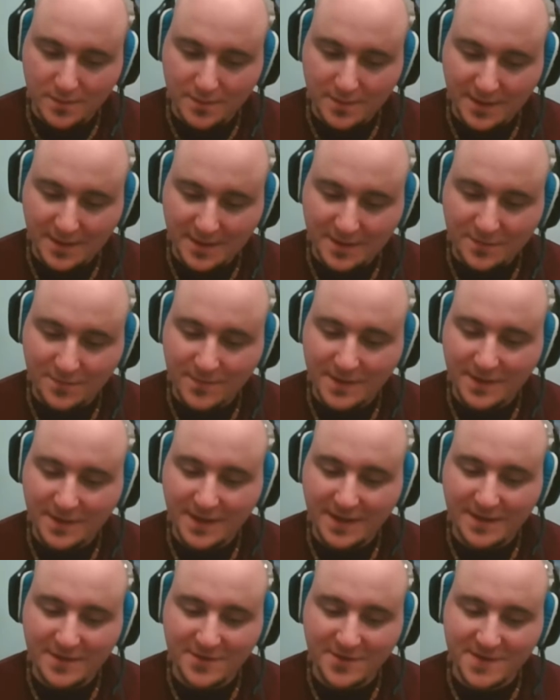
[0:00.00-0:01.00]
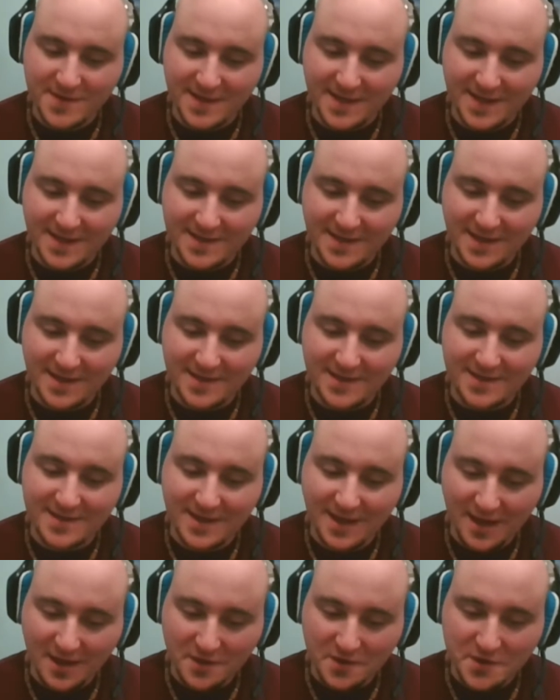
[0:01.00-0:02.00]
It's really interesting. He says
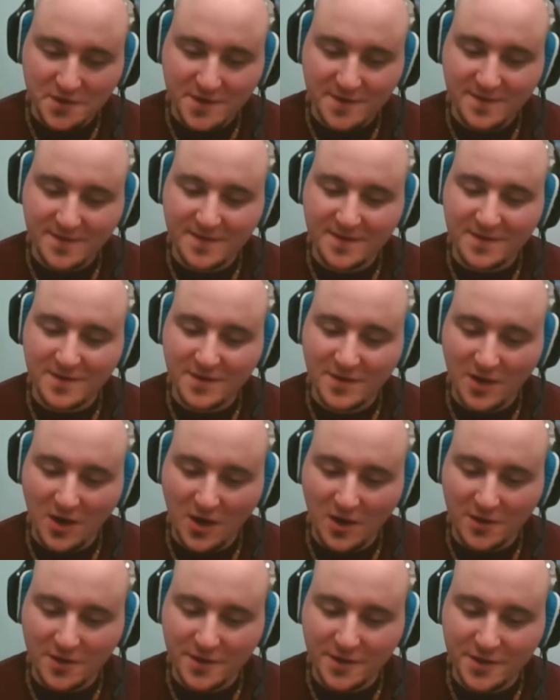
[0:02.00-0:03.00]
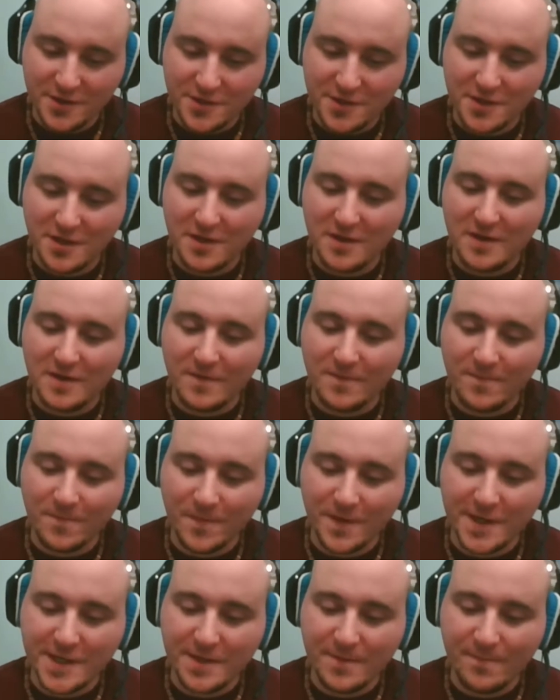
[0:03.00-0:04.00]
intelligence, knowledge,
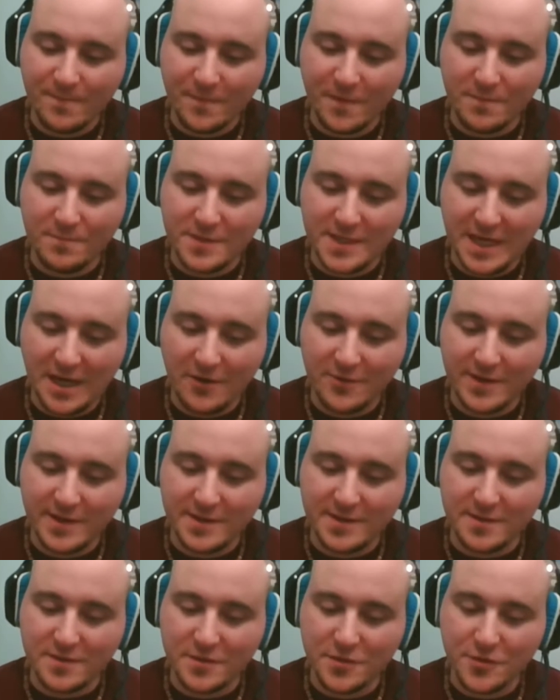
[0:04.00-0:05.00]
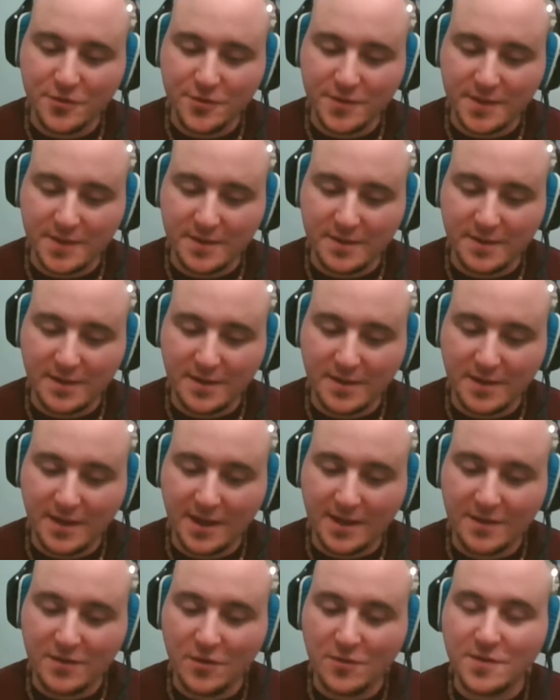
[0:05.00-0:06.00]
freedom from doubt and delusion.
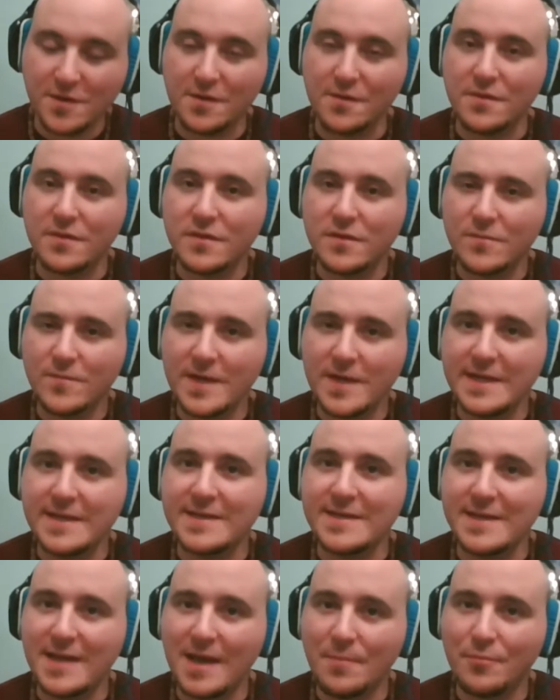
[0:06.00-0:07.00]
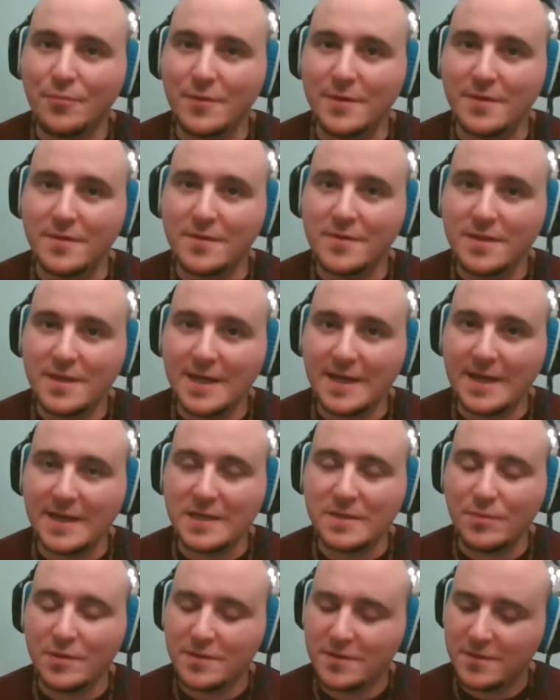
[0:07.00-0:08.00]
Like those are three separate things,
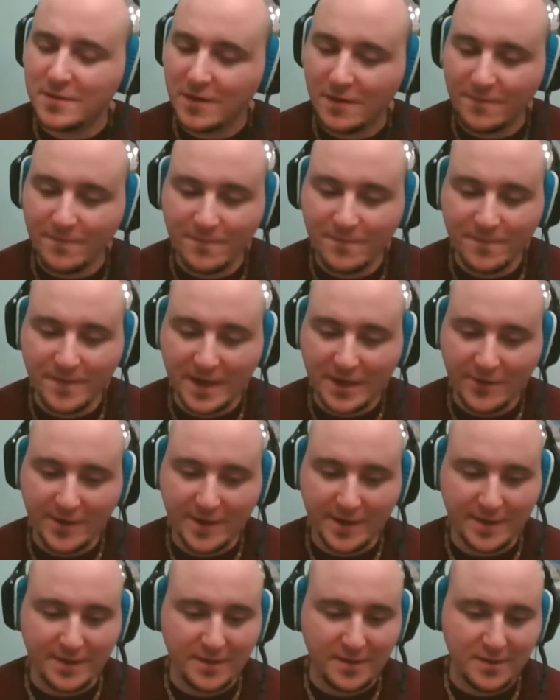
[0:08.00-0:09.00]
but they're all very